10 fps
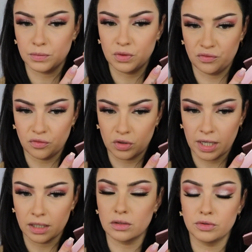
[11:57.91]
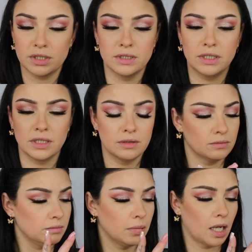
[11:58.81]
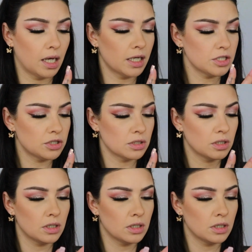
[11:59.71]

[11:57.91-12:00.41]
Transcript: before I go with the blush,